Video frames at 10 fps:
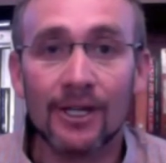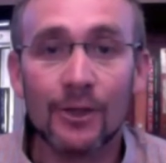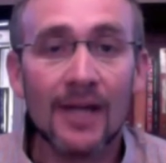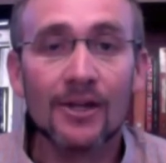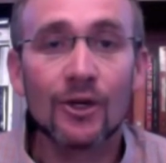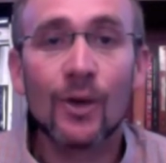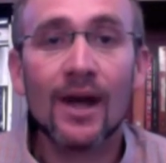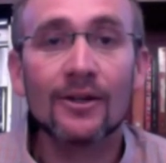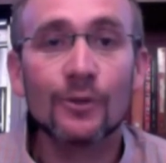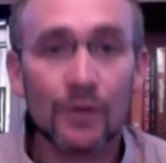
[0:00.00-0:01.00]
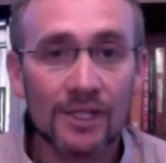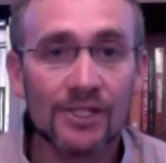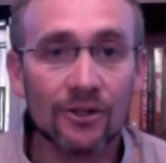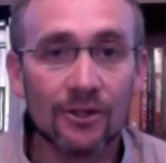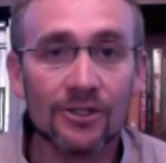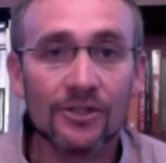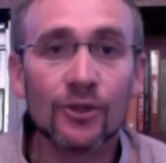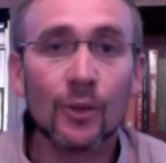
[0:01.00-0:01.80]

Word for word: You had to go out and research. And so